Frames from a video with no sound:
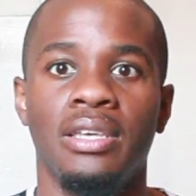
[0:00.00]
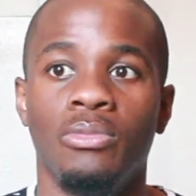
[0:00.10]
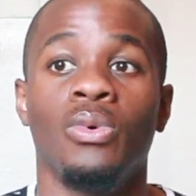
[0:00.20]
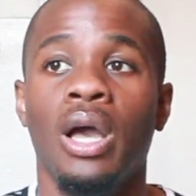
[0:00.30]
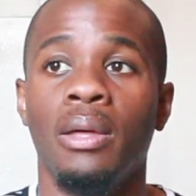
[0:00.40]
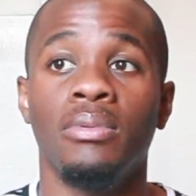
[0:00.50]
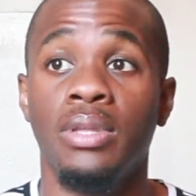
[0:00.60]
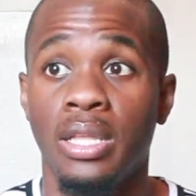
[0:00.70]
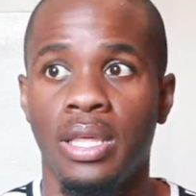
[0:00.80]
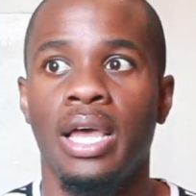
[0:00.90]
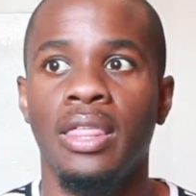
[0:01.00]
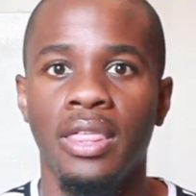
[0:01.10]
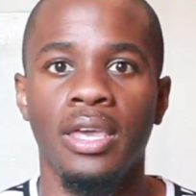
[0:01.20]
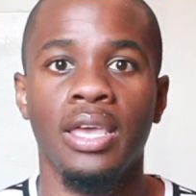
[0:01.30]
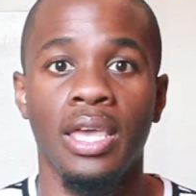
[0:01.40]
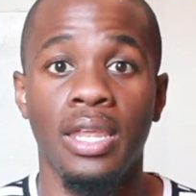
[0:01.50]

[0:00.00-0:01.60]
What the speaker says: Well, not that I think, it